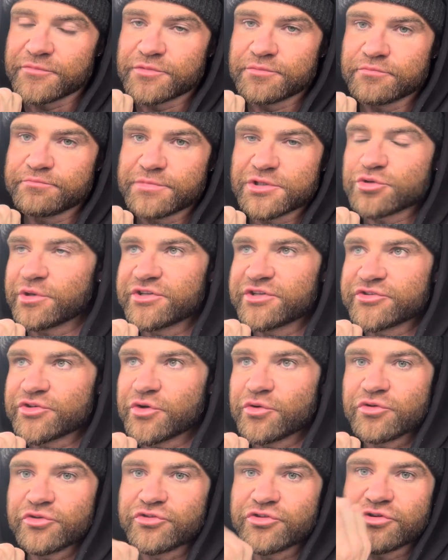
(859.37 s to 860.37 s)
between
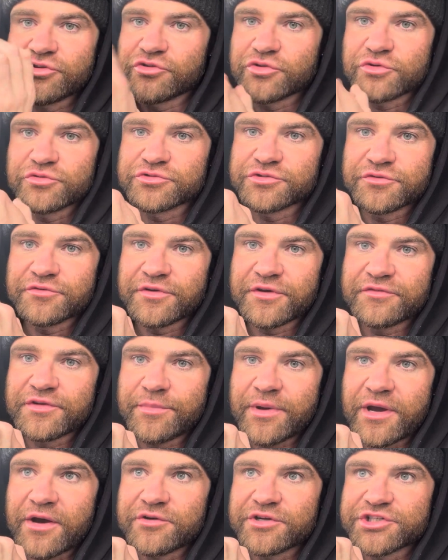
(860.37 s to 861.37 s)
£200 and
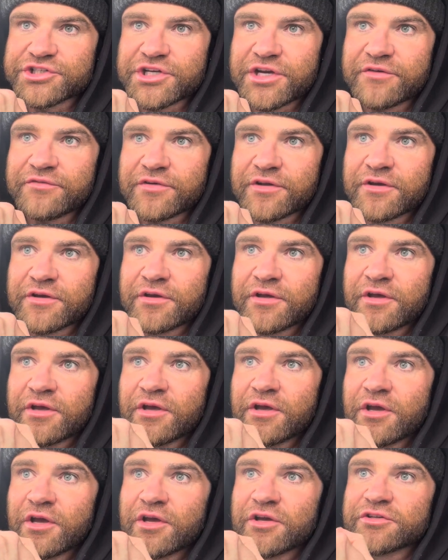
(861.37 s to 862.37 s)
£250 a shift.
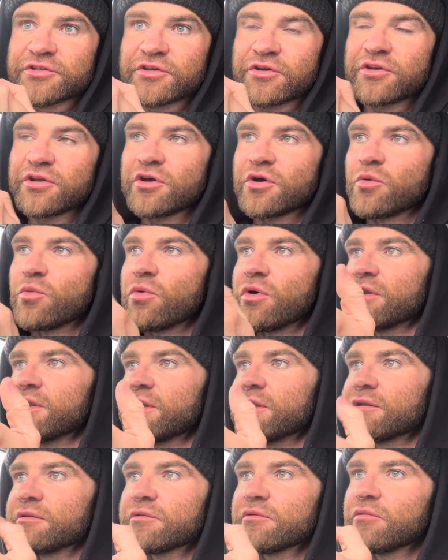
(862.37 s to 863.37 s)
So, you know, one
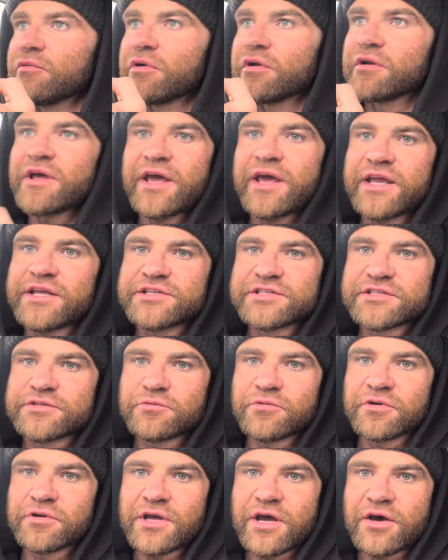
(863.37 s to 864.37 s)

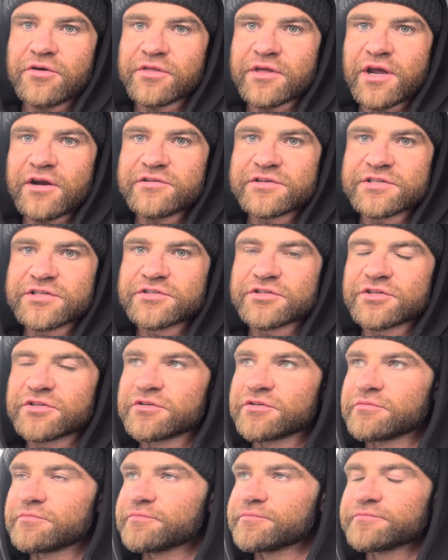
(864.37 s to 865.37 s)
healthcare
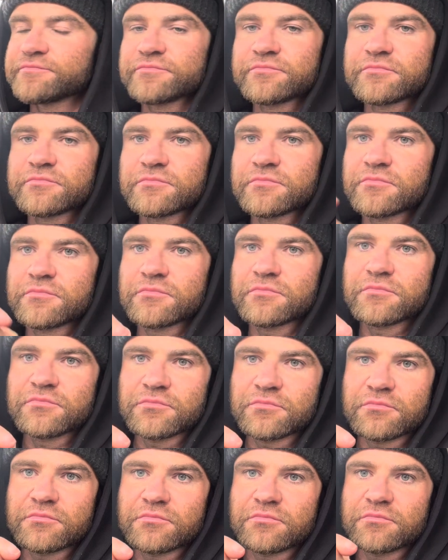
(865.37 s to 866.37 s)
assistant
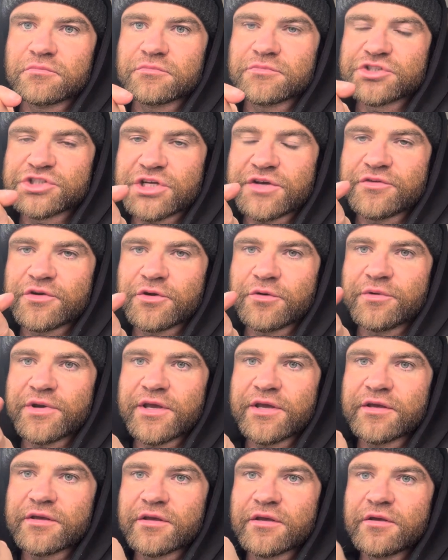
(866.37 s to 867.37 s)
shift a
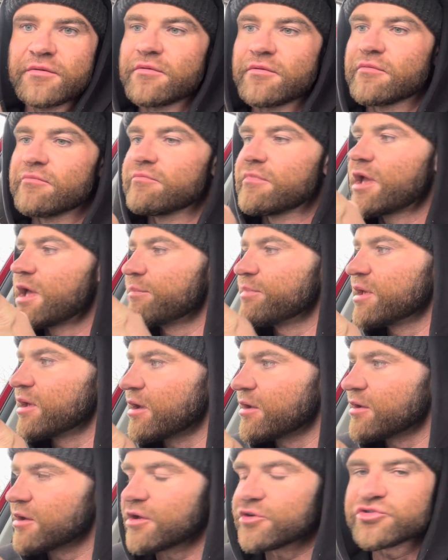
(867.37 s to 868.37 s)
week, maybe
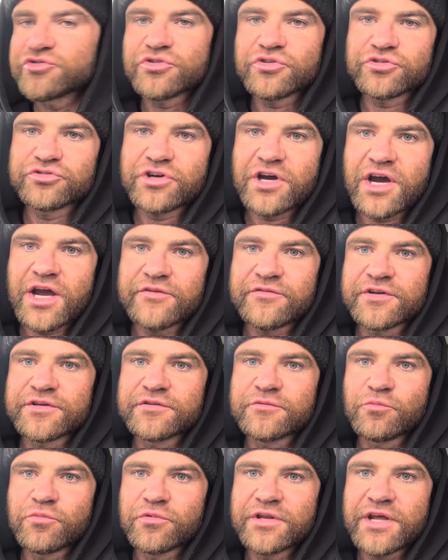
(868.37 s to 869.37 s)
a truck
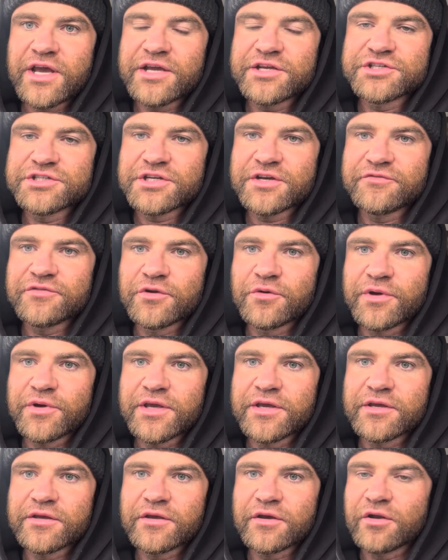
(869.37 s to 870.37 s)
driving day shift a
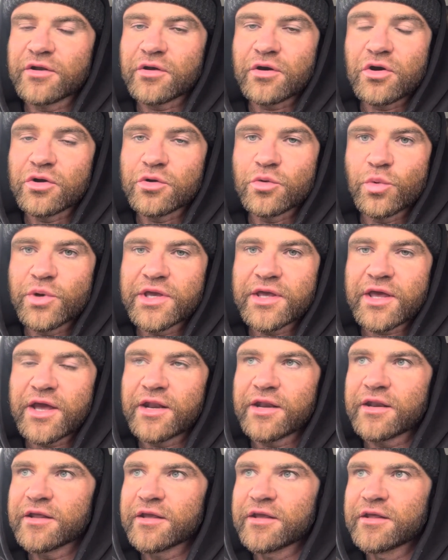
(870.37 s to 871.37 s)
week on a weekend,